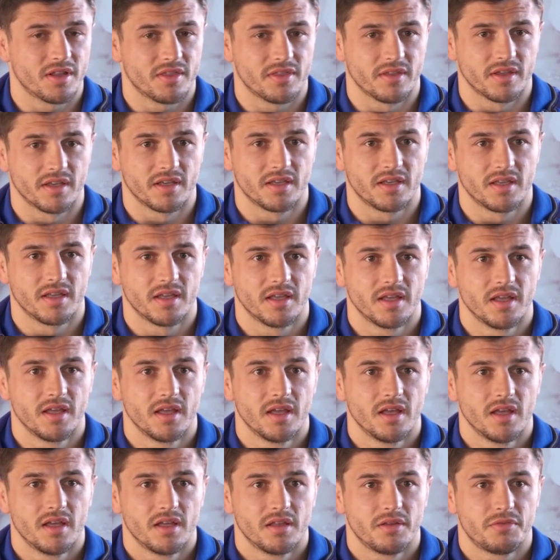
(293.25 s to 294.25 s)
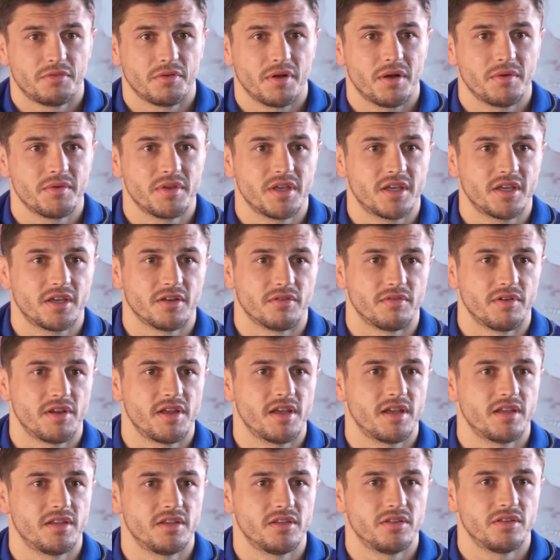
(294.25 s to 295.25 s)
I think throughout your
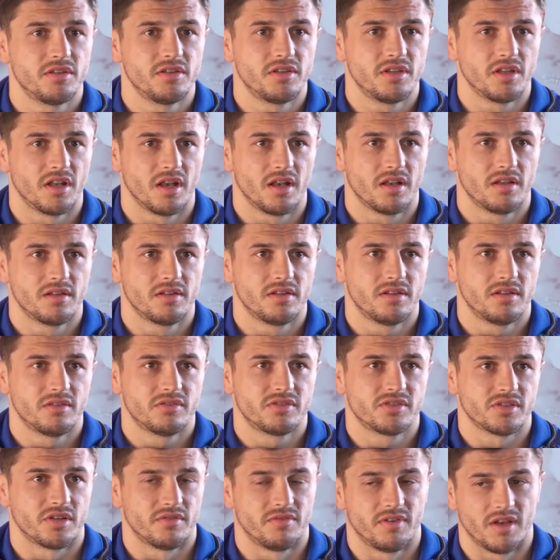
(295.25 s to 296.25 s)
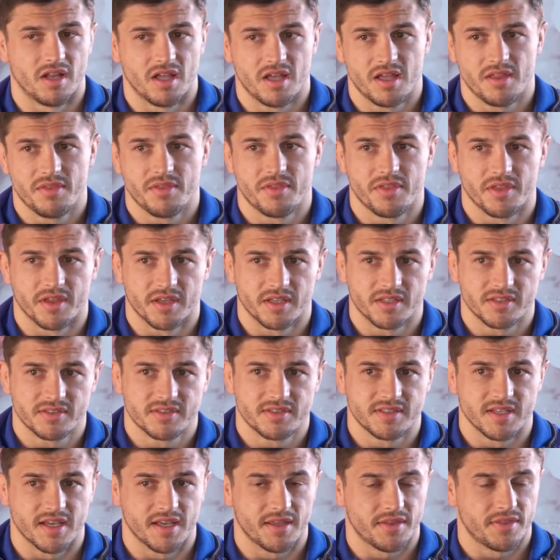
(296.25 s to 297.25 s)
career, you, you you sort of learn
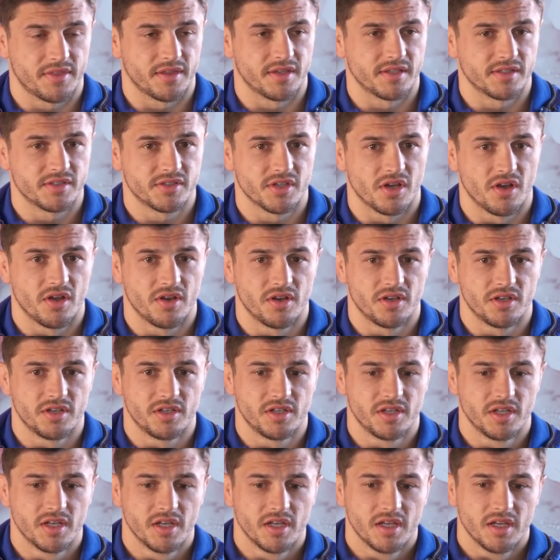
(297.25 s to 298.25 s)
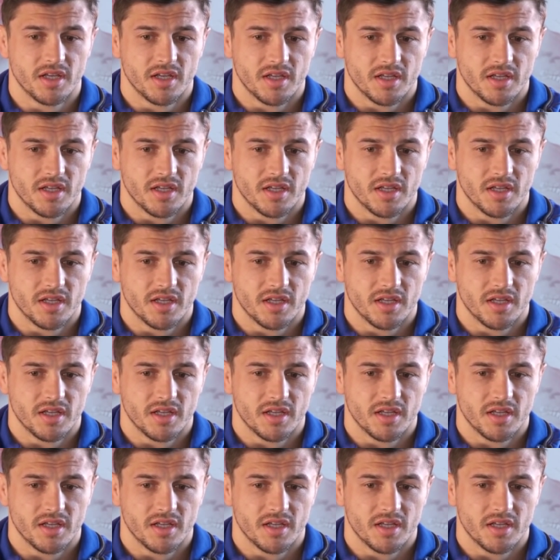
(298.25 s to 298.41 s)
things, take things on, and